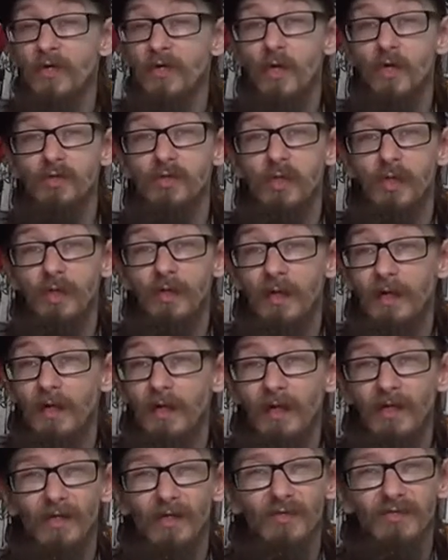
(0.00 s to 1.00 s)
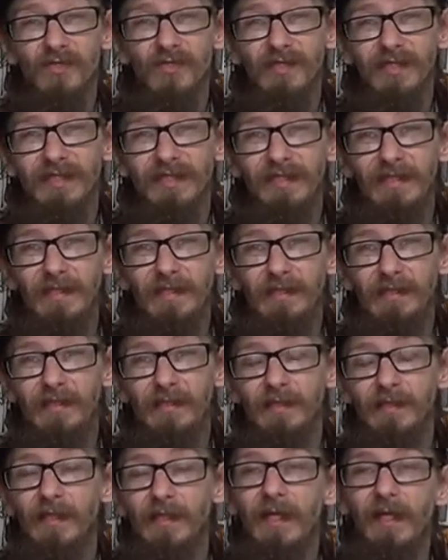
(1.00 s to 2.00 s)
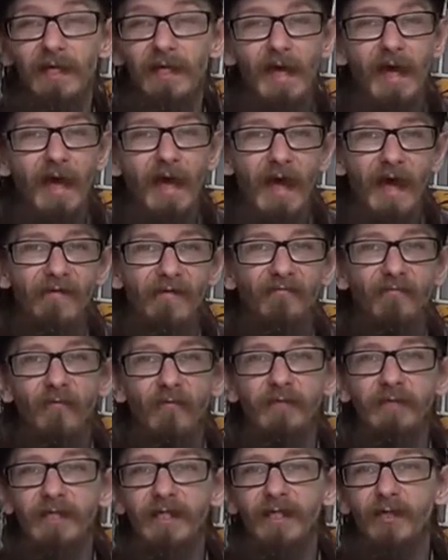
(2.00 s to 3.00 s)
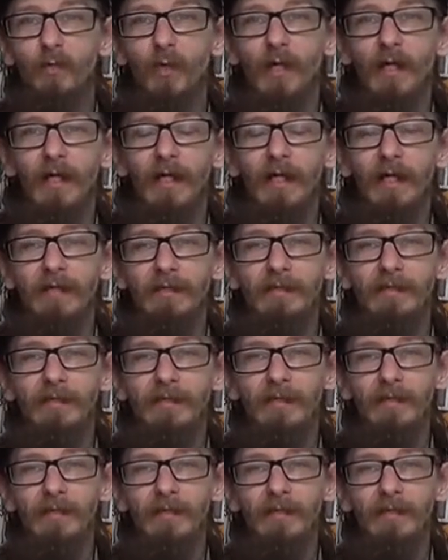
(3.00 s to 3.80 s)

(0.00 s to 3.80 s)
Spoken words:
of the everyday wear,